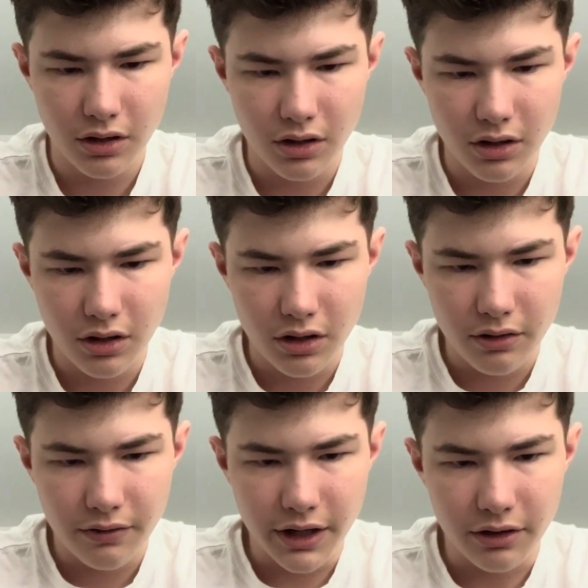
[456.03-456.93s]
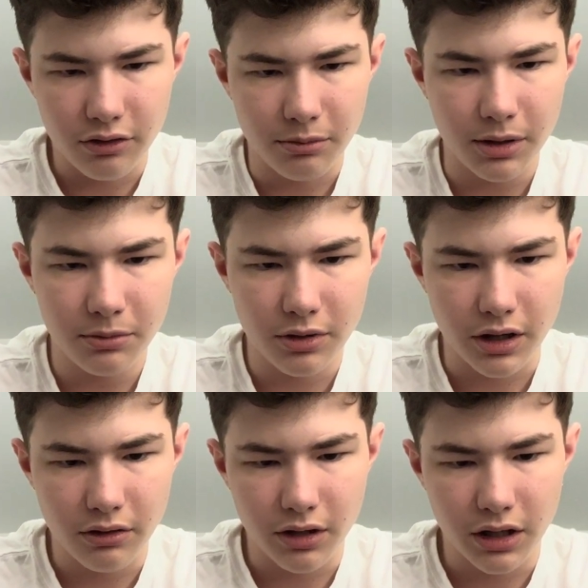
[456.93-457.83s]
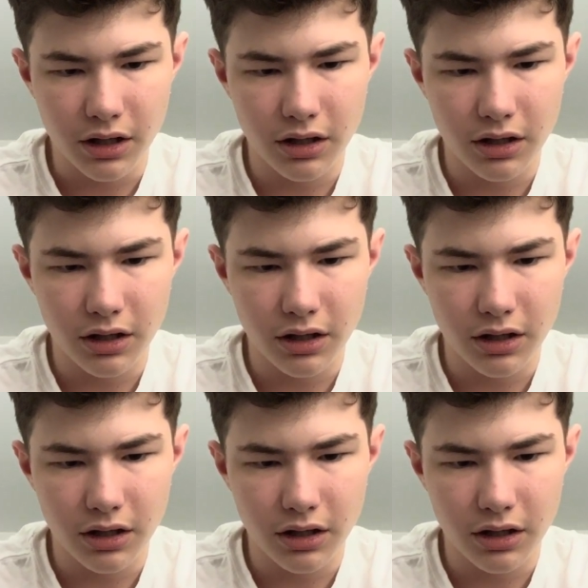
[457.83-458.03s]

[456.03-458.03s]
If I can remember how to get